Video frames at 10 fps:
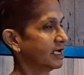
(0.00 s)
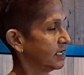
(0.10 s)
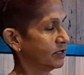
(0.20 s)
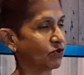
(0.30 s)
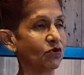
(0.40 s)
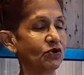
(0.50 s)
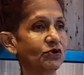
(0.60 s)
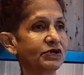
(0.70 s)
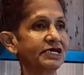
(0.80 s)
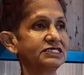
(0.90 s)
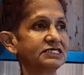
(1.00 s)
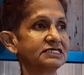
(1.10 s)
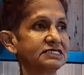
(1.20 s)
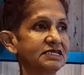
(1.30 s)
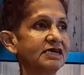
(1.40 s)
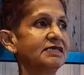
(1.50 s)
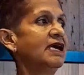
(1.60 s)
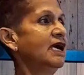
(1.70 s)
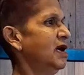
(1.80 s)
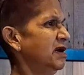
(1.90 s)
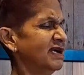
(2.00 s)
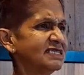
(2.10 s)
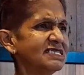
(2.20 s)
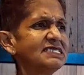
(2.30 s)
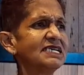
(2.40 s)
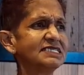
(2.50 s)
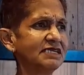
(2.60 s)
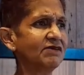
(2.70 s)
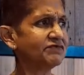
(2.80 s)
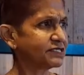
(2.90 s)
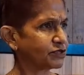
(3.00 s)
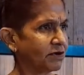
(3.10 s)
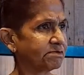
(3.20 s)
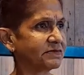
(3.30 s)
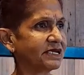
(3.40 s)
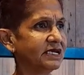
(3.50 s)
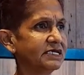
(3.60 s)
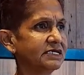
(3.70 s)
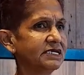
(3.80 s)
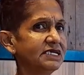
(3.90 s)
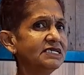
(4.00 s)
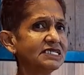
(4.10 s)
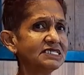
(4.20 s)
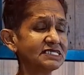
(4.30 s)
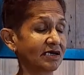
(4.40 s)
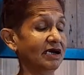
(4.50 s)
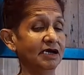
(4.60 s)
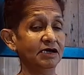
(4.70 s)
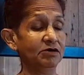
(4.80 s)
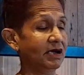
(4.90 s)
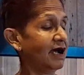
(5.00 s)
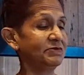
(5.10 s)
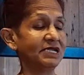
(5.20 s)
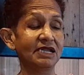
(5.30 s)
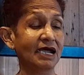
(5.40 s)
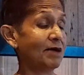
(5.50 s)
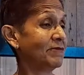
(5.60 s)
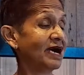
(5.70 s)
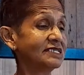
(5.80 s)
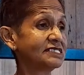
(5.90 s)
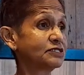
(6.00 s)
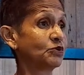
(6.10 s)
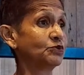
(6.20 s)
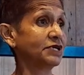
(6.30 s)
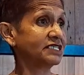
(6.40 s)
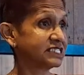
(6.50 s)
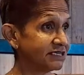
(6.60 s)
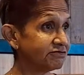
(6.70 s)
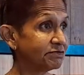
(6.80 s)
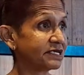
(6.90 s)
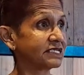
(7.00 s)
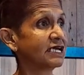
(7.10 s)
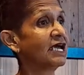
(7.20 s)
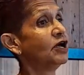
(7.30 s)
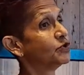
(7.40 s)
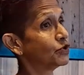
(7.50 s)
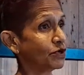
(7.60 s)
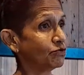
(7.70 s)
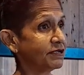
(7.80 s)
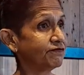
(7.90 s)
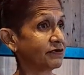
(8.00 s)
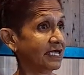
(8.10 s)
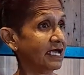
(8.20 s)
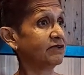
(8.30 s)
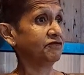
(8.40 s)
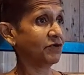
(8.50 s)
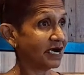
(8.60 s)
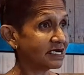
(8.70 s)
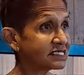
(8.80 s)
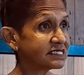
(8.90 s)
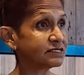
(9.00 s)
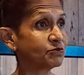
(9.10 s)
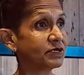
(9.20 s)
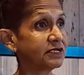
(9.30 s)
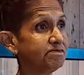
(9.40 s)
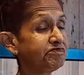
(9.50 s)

in all locations. And this has never stopped. And it is, I mean, a milestone achievement, not only for that, for us as well,